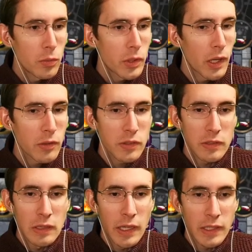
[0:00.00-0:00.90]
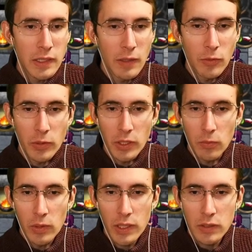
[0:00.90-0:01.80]
You count as light cavalry,
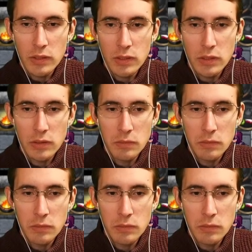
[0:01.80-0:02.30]
correct?